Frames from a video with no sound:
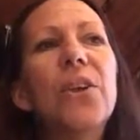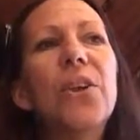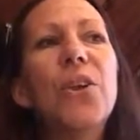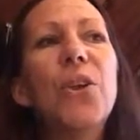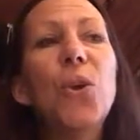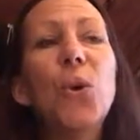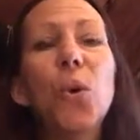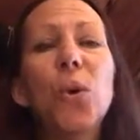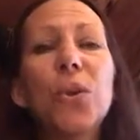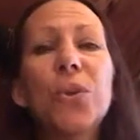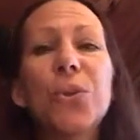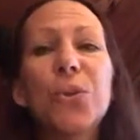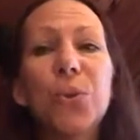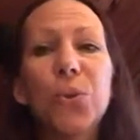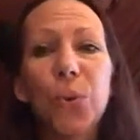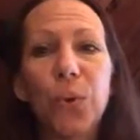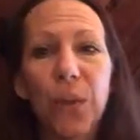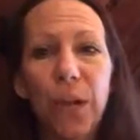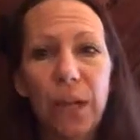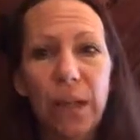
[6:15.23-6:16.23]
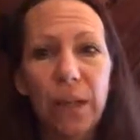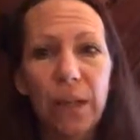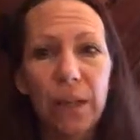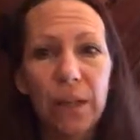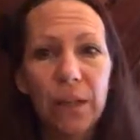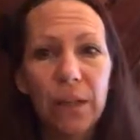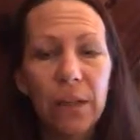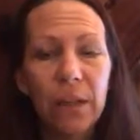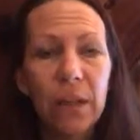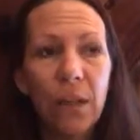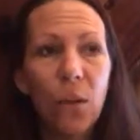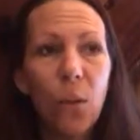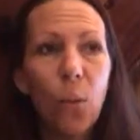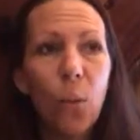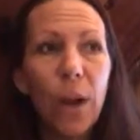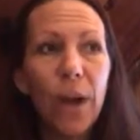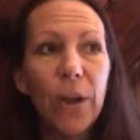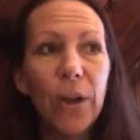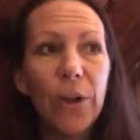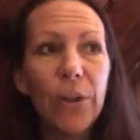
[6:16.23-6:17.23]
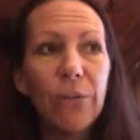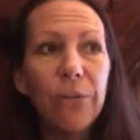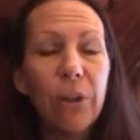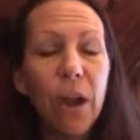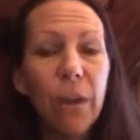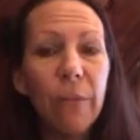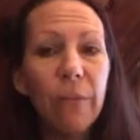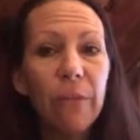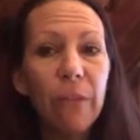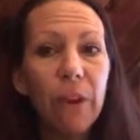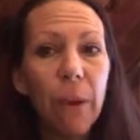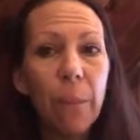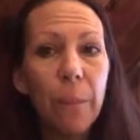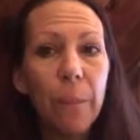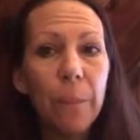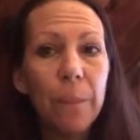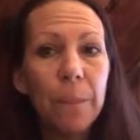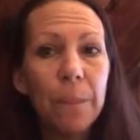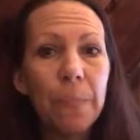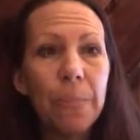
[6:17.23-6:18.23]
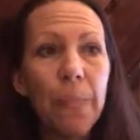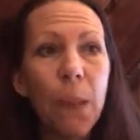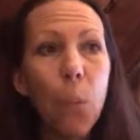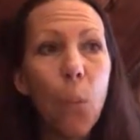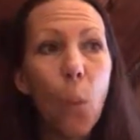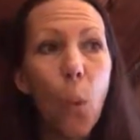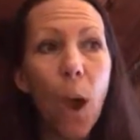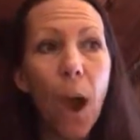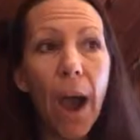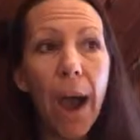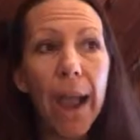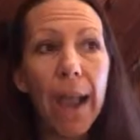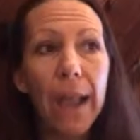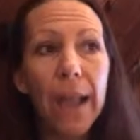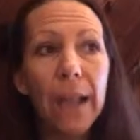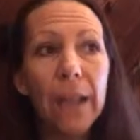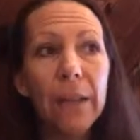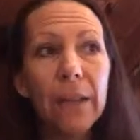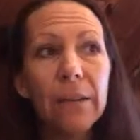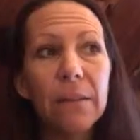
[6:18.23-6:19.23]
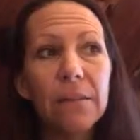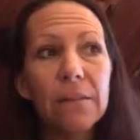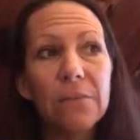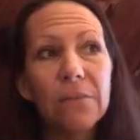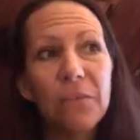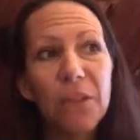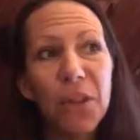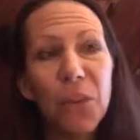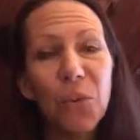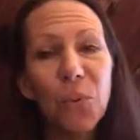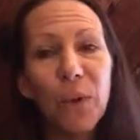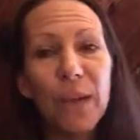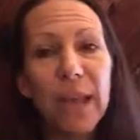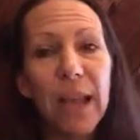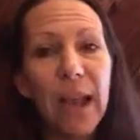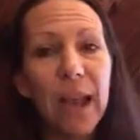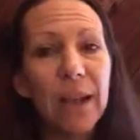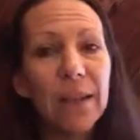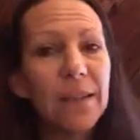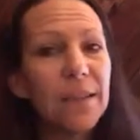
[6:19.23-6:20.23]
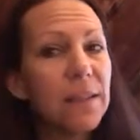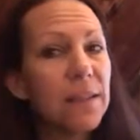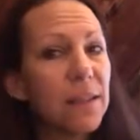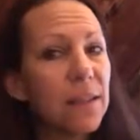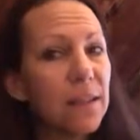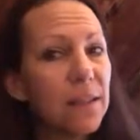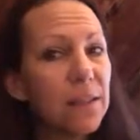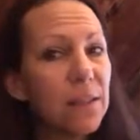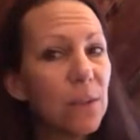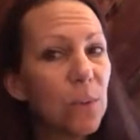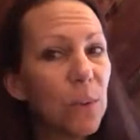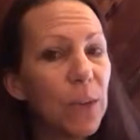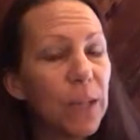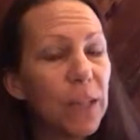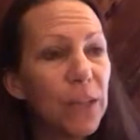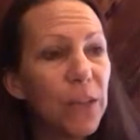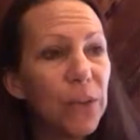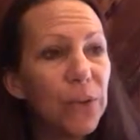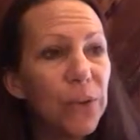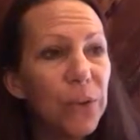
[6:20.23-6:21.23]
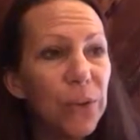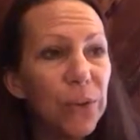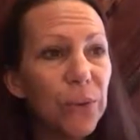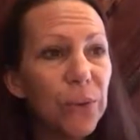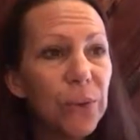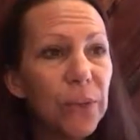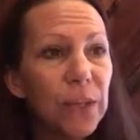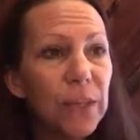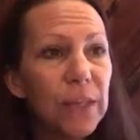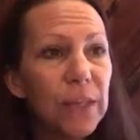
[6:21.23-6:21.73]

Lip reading: your story, where you've come from, why you react to things the way that you do,